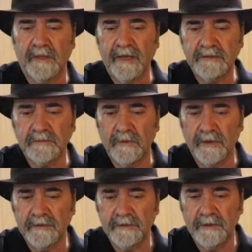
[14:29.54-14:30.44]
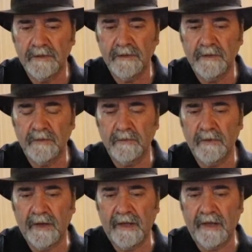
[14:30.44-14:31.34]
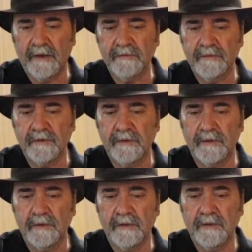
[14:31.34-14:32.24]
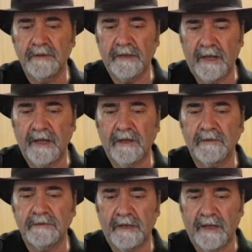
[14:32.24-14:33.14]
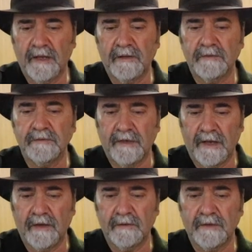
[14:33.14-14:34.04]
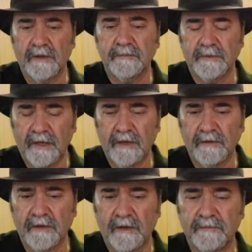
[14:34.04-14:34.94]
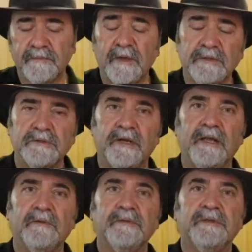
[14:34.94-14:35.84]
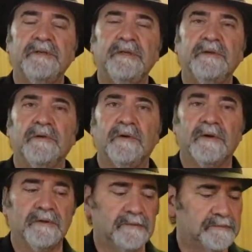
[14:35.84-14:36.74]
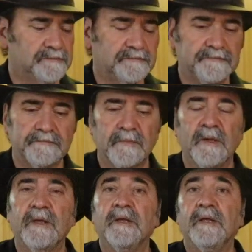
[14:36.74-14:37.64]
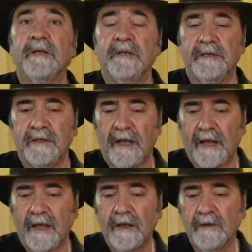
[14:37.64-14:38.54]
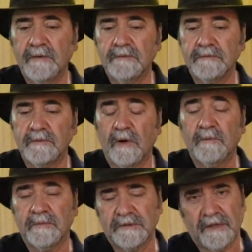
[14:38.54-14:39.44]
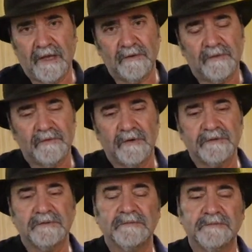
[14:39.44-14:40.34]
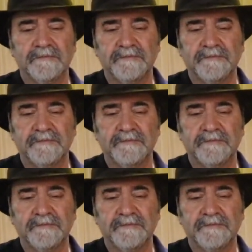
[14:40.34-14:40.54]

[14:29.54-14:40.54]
The last one we'll have down, down, down, up, down, up. Let's try that with a D chord. Down, oh, let's count off first.